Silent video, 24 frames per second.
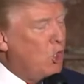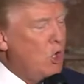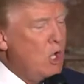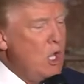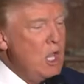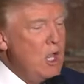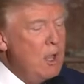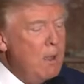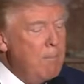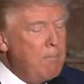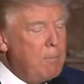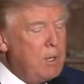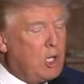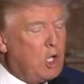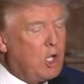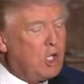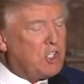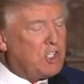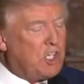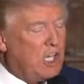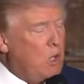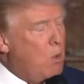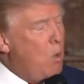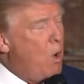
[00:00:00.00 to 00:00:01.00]
to,
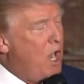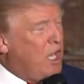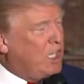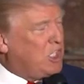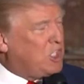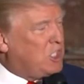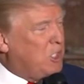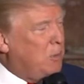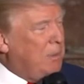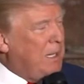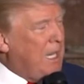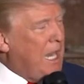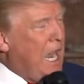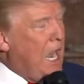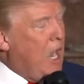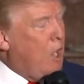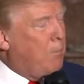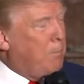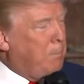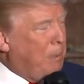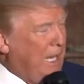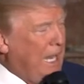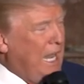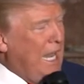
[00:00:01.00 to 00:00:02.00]
because he wants to be
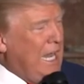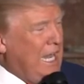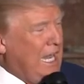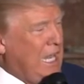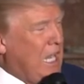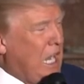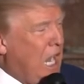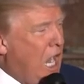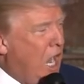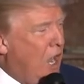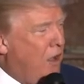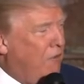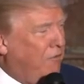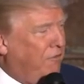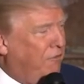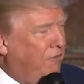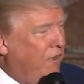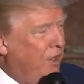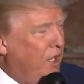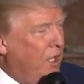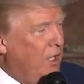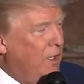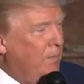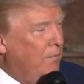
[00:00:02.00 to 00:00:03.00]
out playing
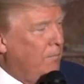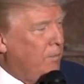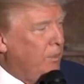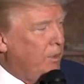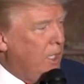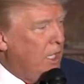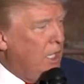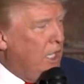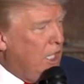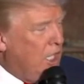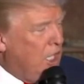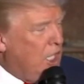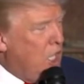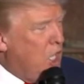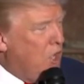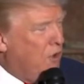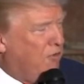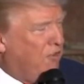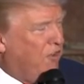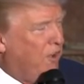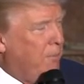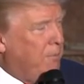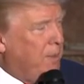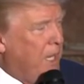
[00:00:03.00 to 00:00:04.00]
golf in a
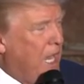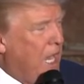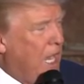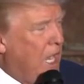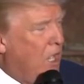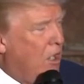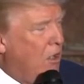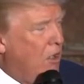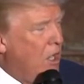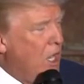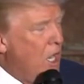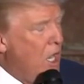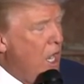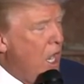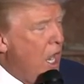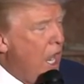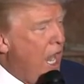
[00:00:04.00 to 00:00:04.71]
year from now,